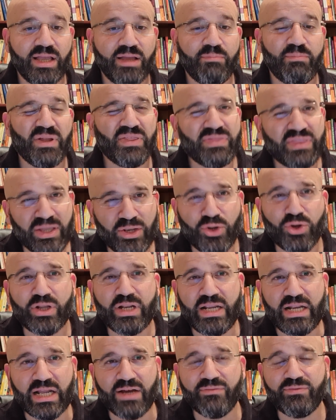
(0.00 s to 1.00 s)
but they're not
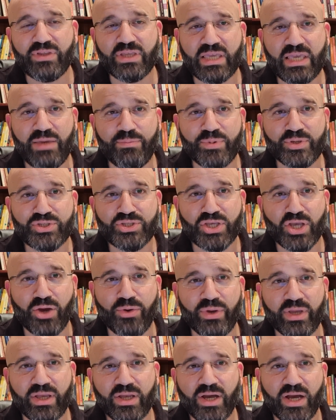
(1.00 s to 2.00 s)
enough to keep us
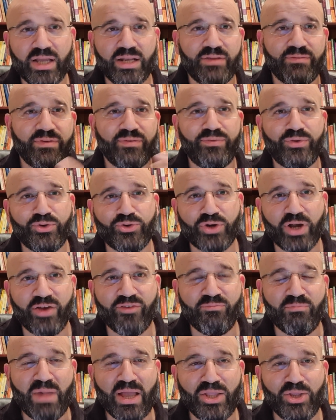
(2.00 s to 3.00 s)
going. Kind of if you
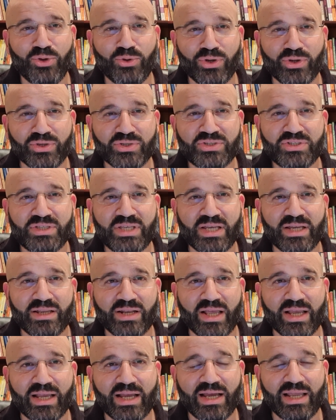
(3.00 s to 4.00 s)
drive manual or stick,
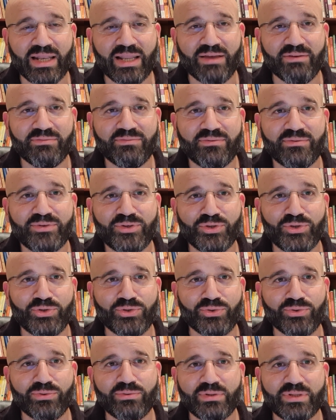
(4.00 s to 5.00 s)
like I love to
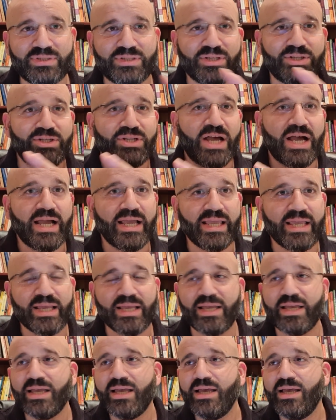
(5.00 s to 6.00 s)
do. It's a
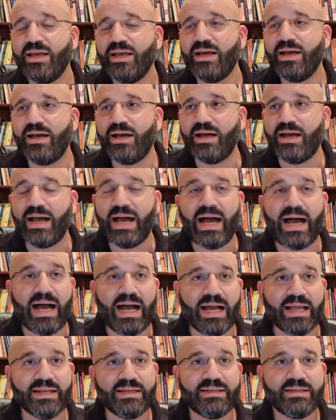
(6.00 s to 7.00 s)
dying
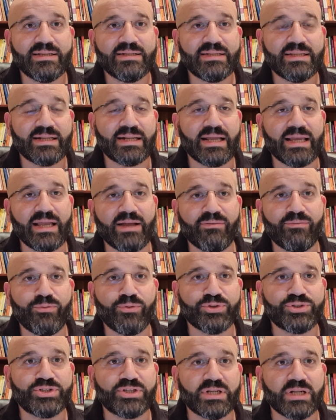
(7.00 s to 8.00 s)
art today,
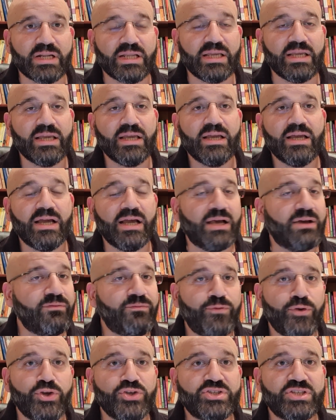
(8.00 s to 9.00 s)
unfortunately.
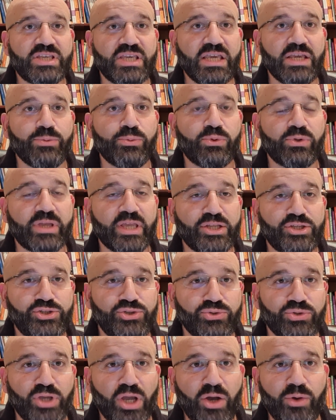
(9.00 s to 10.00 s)
First gear will get
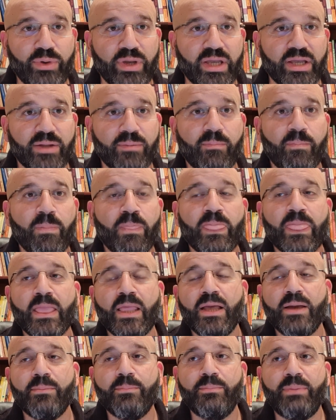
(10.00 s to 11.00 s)
you going,
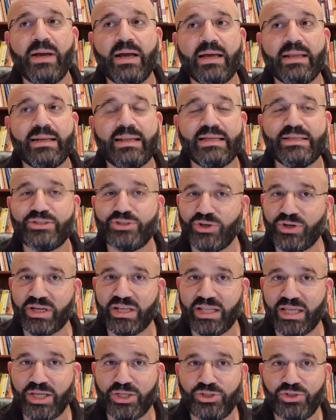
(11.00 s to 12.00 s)
but it's not
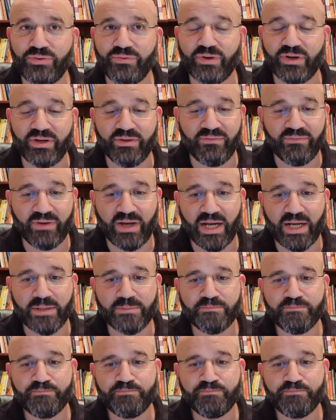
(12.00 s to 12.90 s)
going to get you very far.